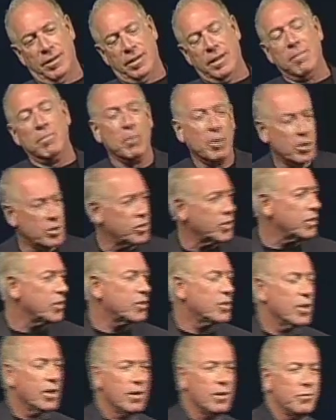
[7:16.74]
The
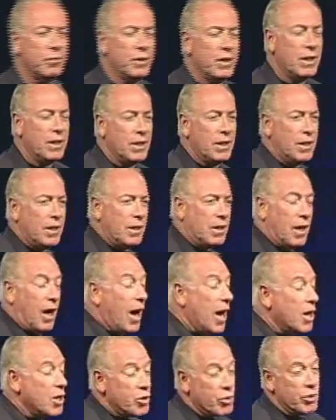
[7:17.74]
emergence of
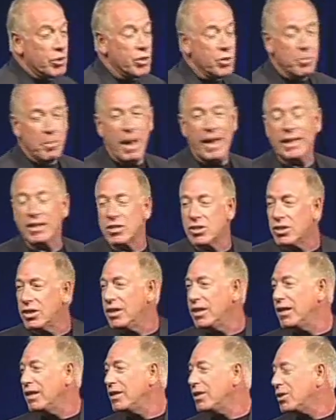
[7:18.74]
100 new
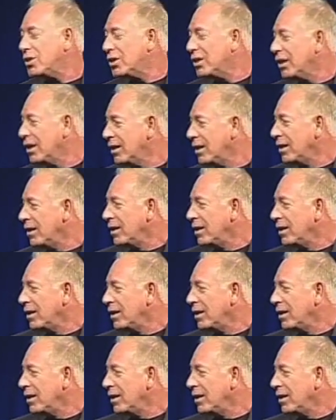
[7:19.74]
megacities,